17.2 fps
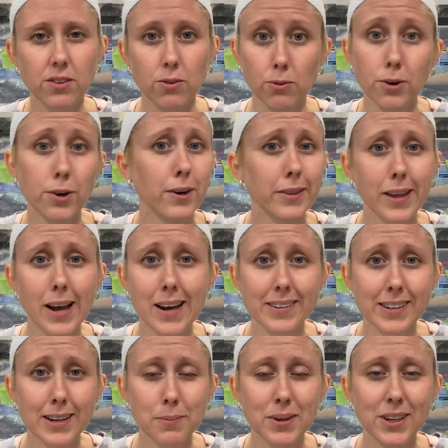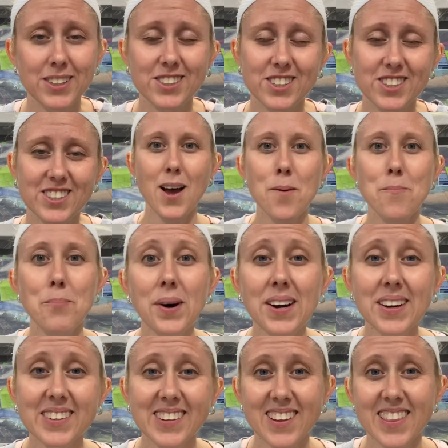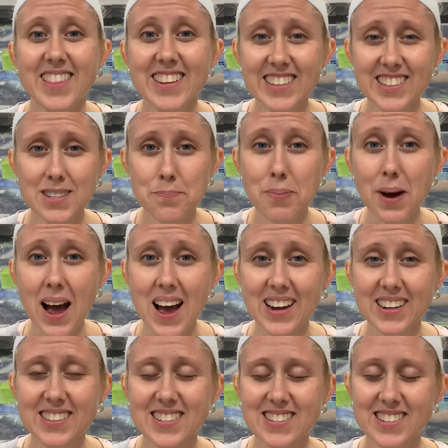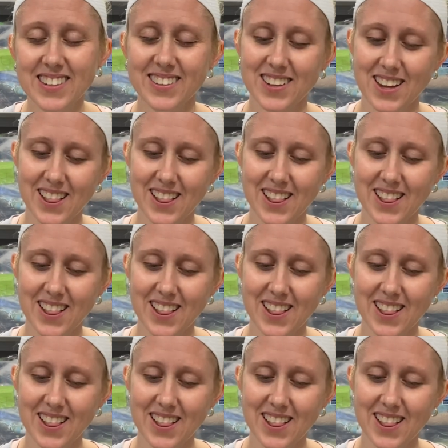or a lot damaged, but this box,